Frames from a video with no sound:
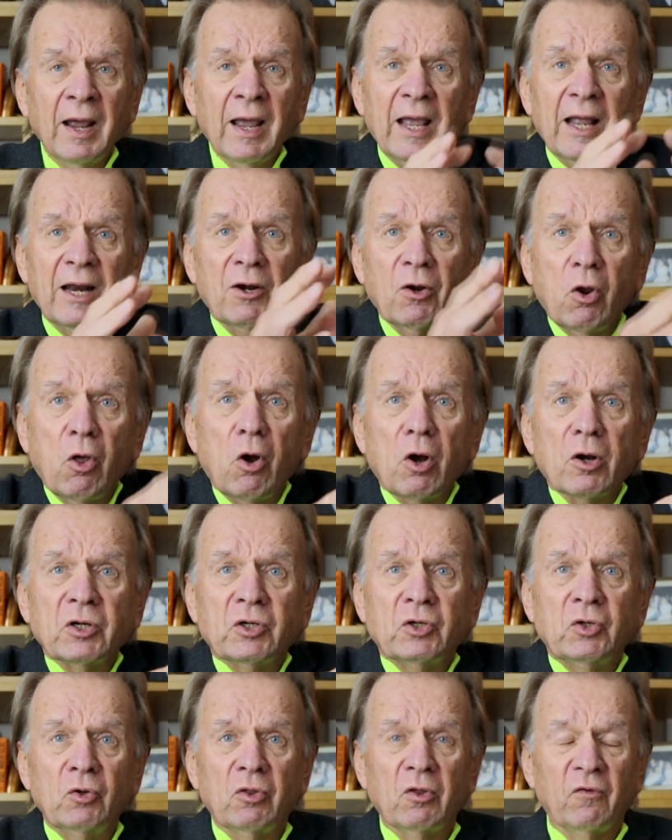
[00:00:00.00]
and
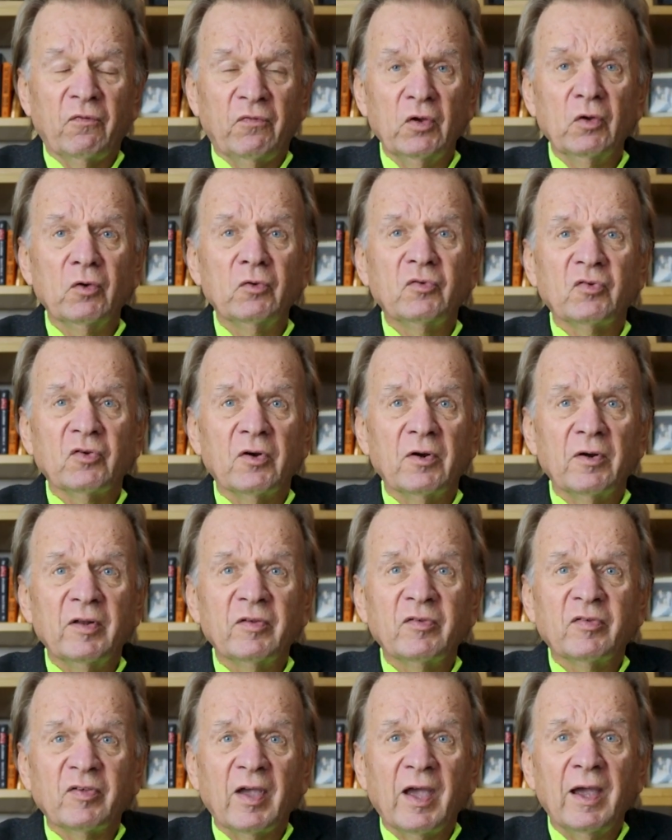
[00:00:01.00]
look to the future
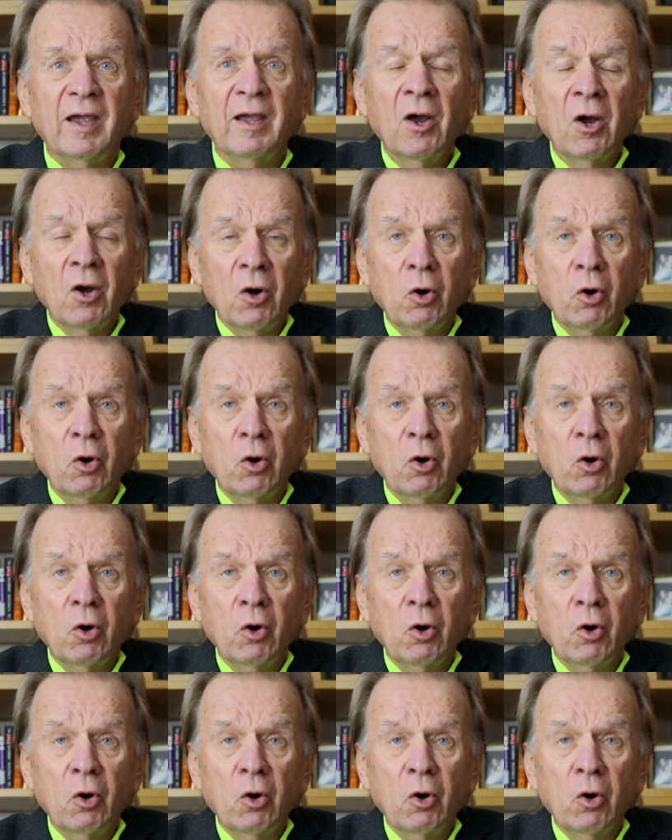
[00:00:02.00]
and say,